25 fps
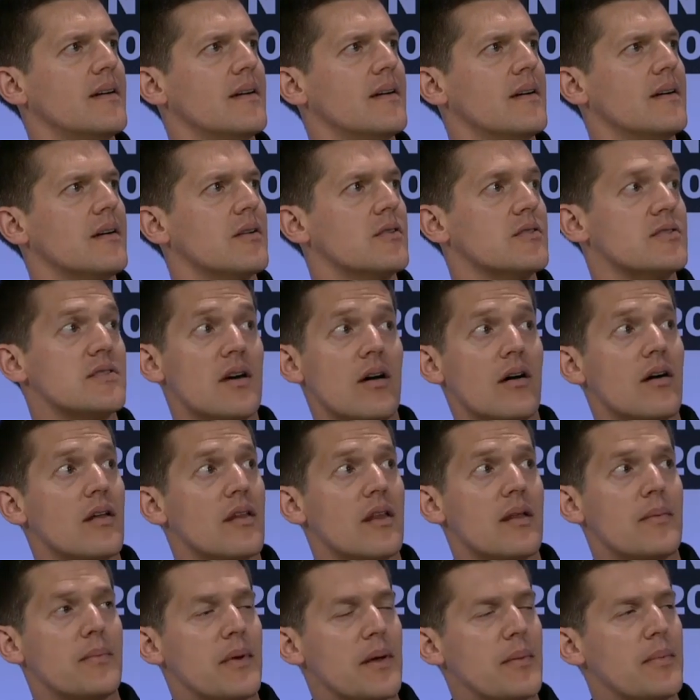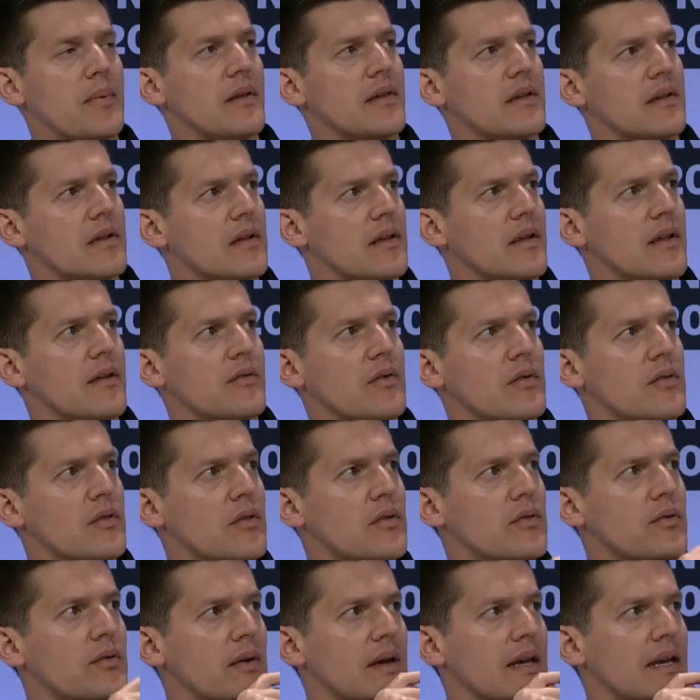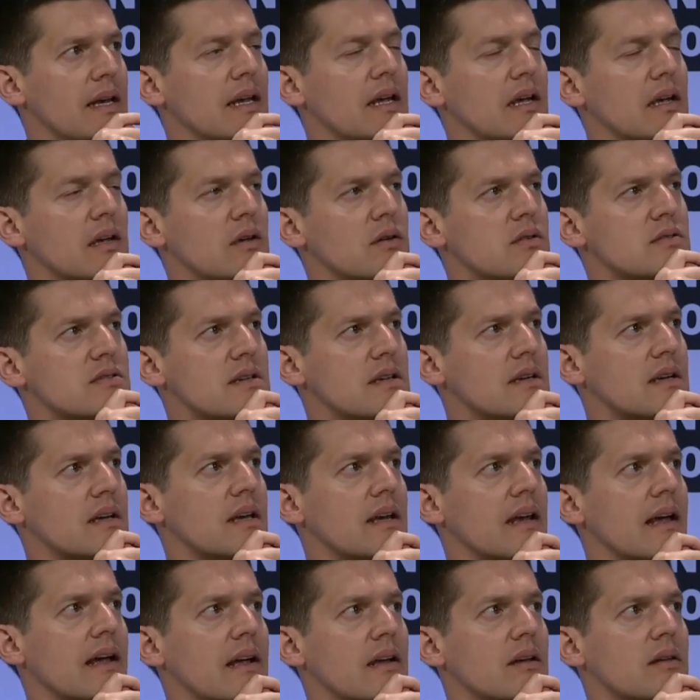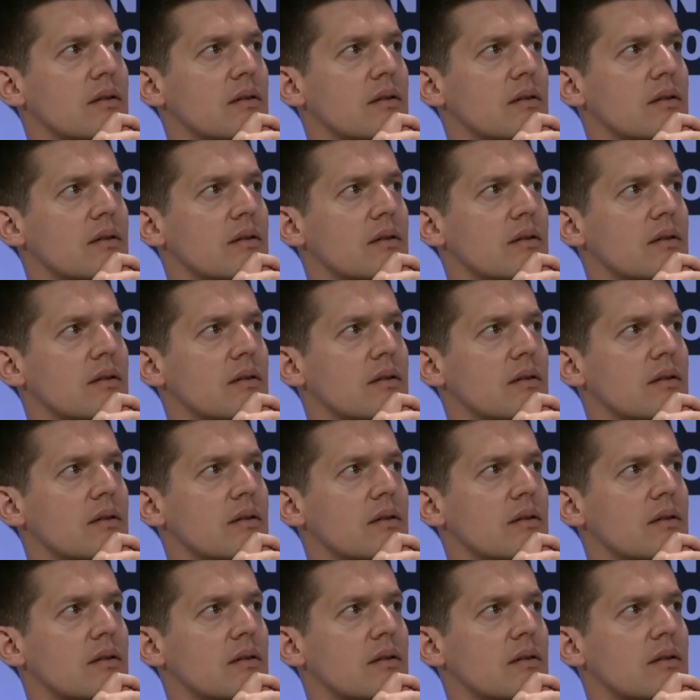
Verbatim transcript: Because there are other people that will give you the three D using Kinect yeah.